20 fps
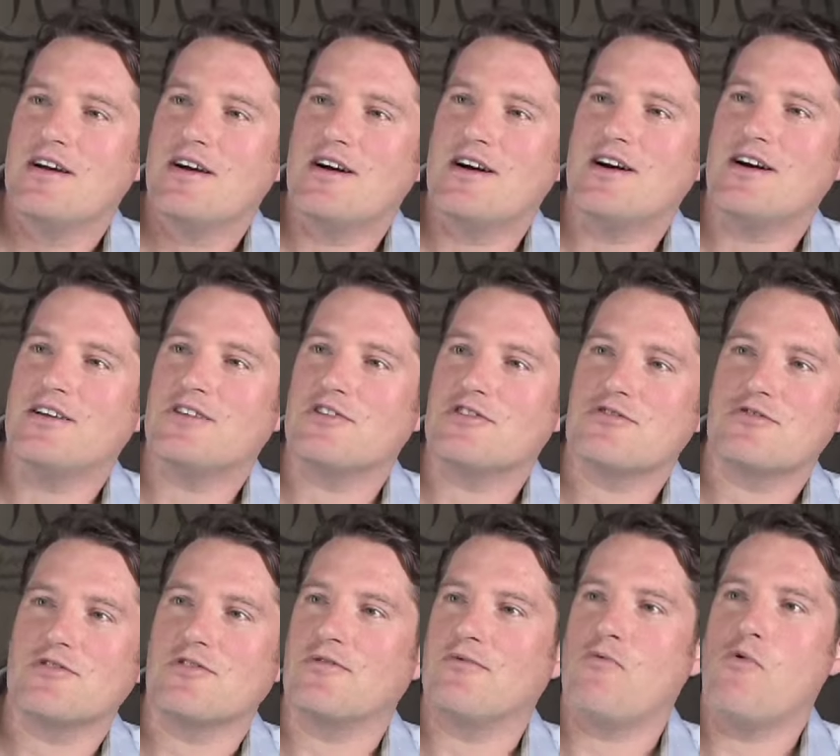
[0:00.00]
just
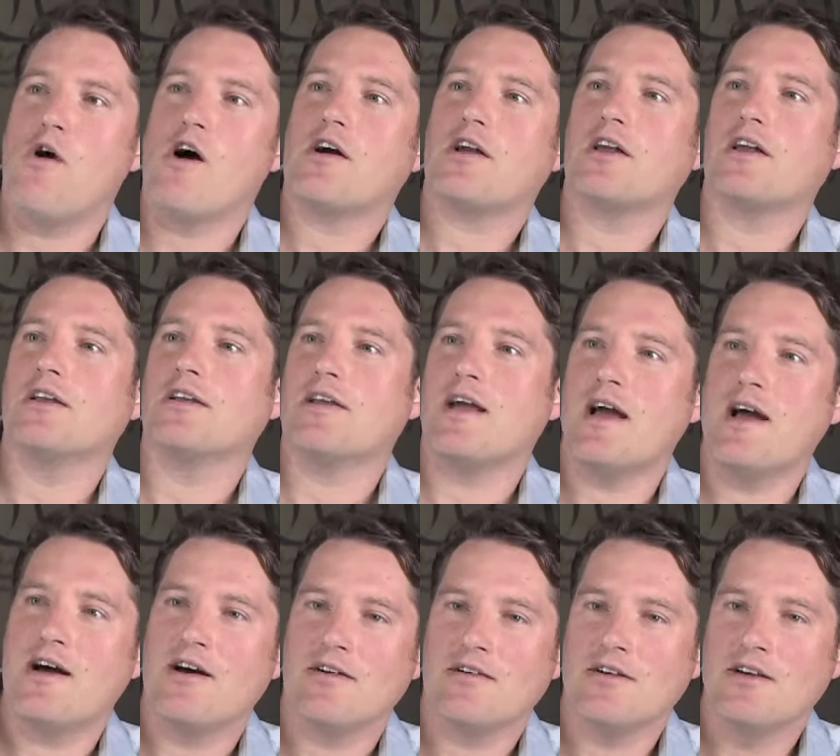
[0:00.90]
sort of walking
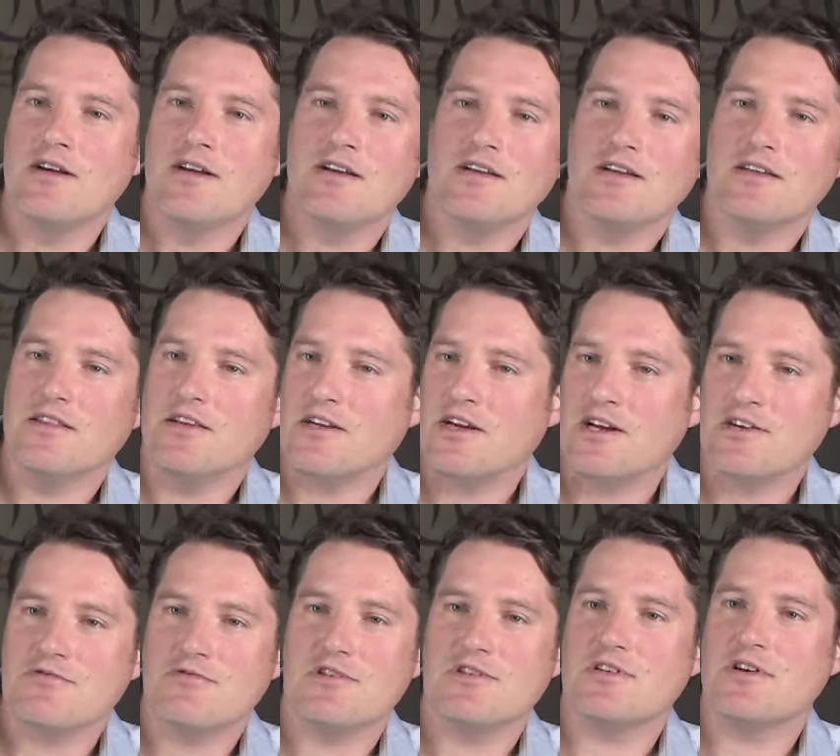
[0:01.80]
down in the
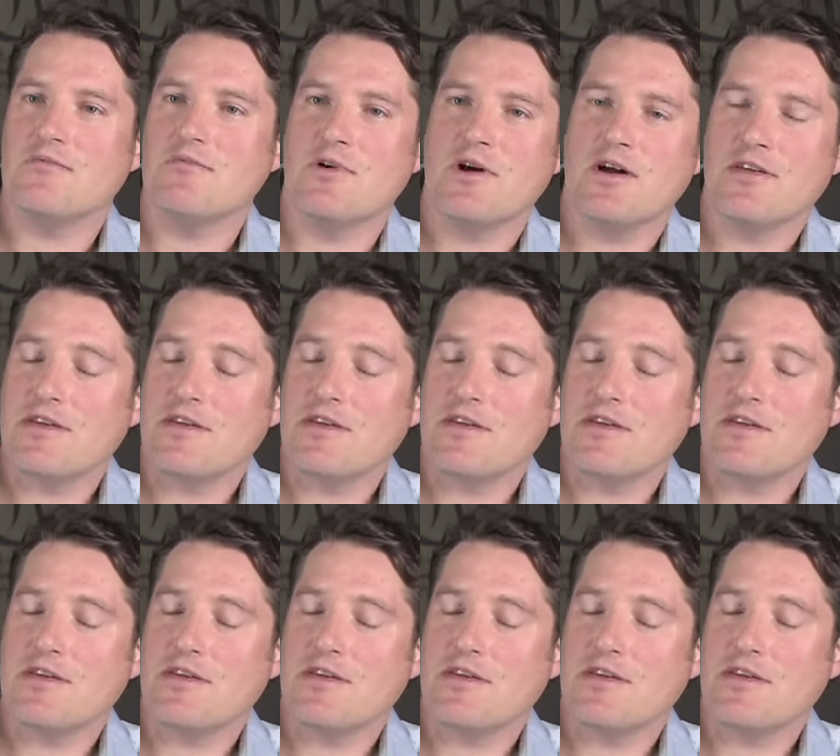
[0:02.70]
country somewhere,